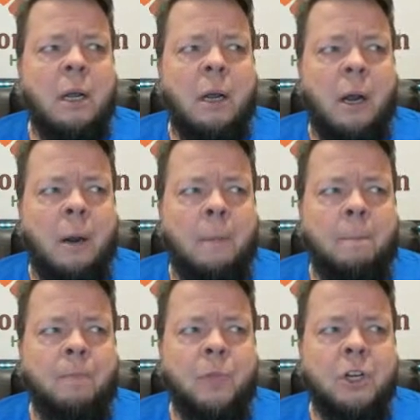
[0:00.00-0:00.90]

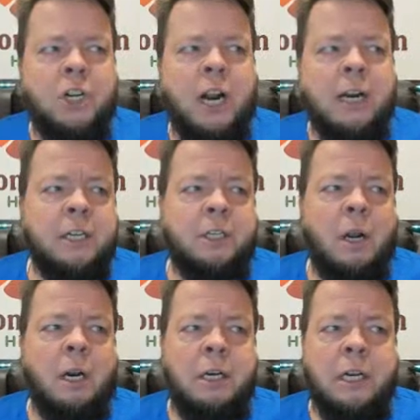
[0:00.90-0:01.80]
Um, the Chinese
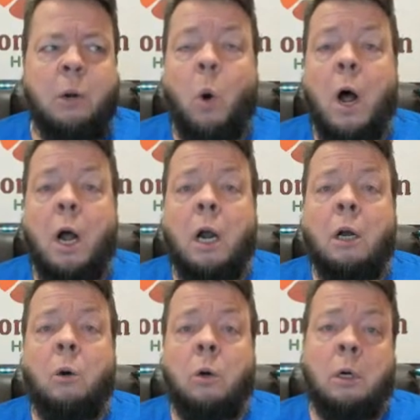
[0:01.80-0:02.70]
call it Di
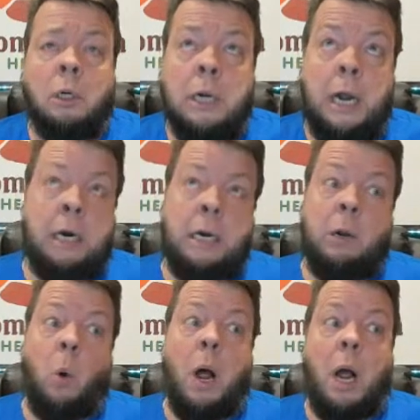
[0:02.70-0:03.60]
Huang or Gan Di
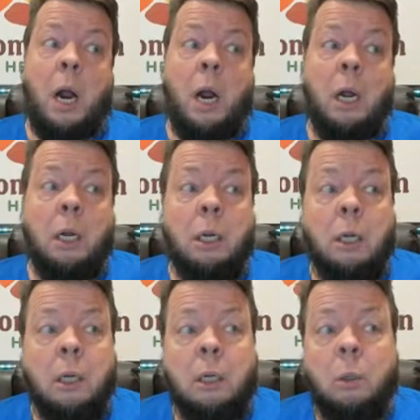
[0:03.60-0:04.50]
Huang
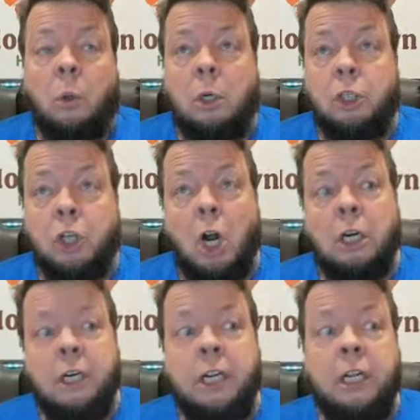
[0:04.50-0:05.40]
or
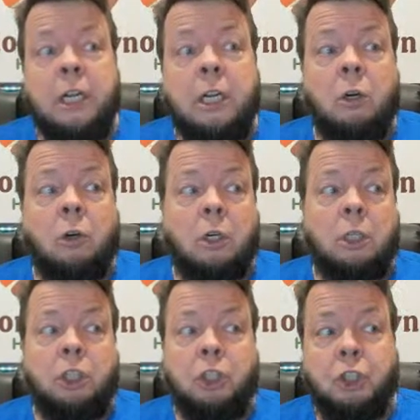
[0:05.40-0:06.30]
Shangdi
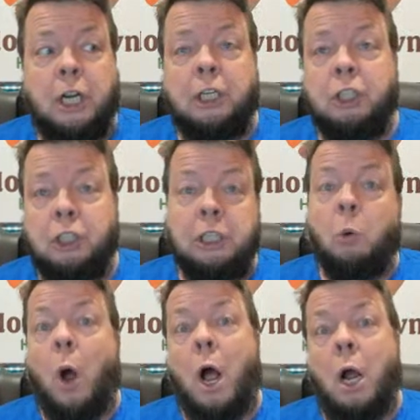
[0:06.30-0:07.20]
or Sheng Ti
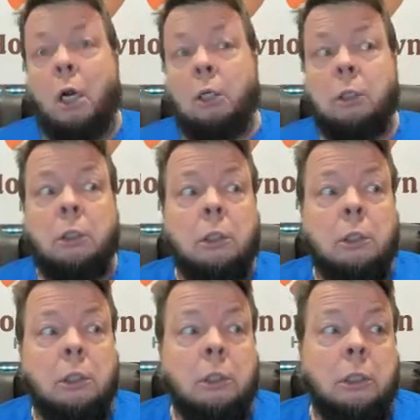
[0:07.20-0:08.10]
Huang
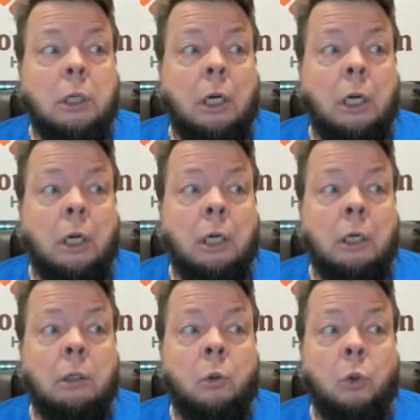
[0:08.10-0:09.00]

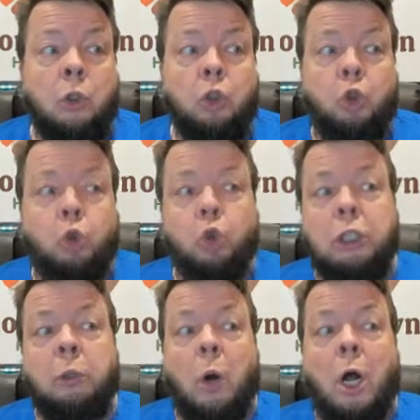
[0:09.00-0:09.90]
uh, or Shu
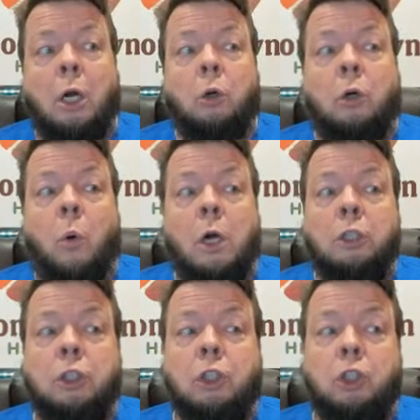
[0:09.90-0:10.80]
Ti Huang or
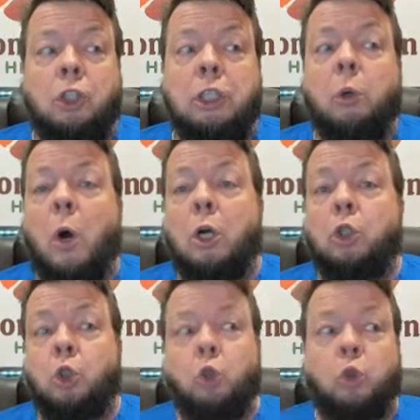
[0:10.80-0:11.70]
Huang Ti Huang
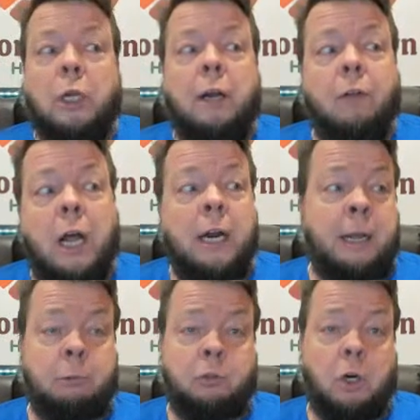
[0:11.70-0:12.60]
Shu. They have a lot of
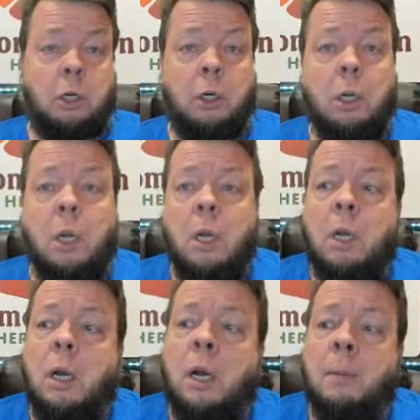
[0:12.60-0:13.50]
names for
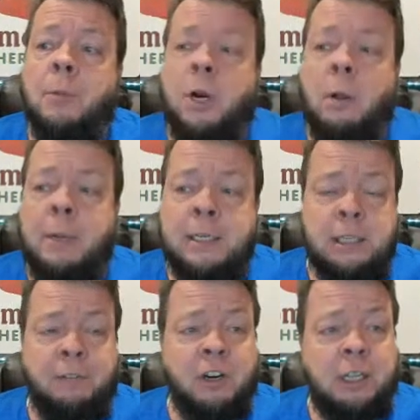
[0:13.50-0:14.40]
it um, that all means
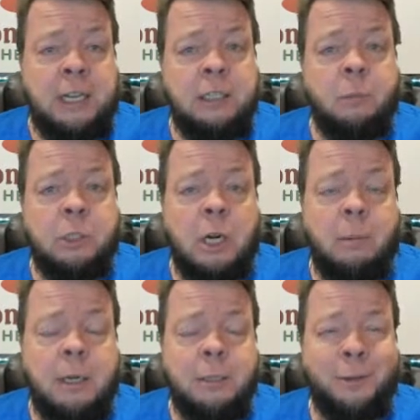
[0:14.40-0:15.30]
different things, and we'll talk
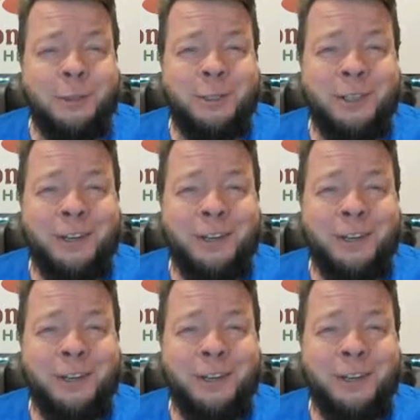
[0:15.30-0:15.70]
about some of those.